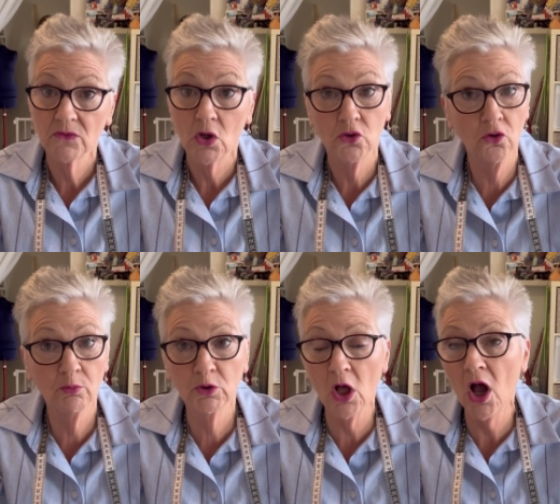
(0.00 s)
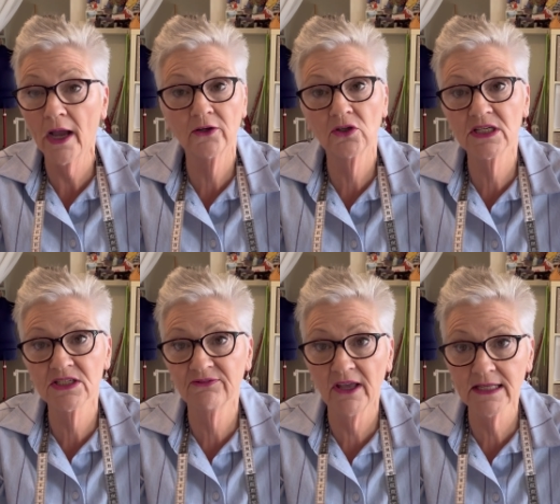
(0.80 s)
normal iron-on
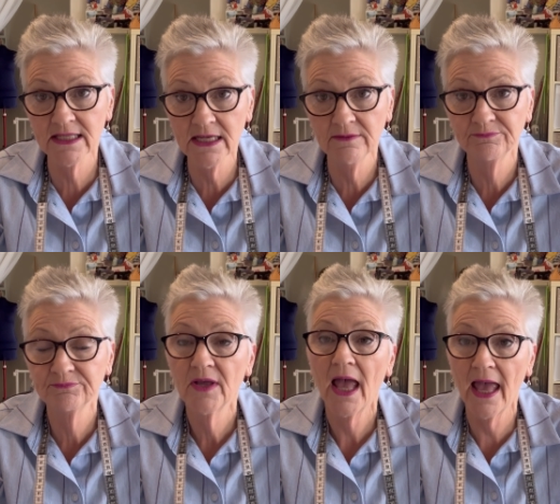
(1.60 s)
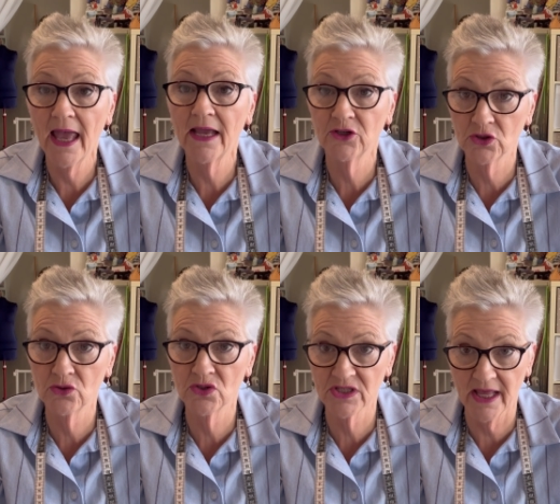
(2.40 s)
interfacing and
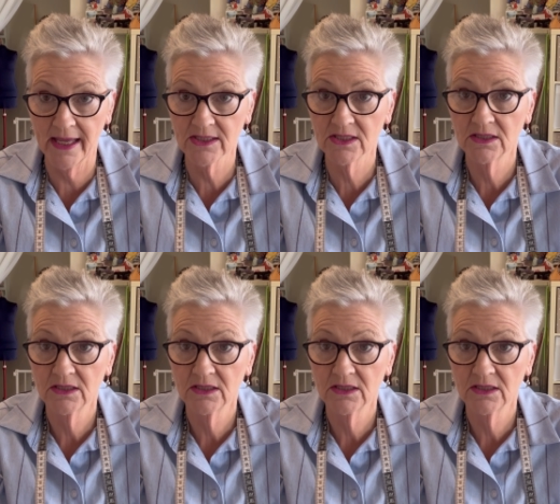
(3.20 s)
use that.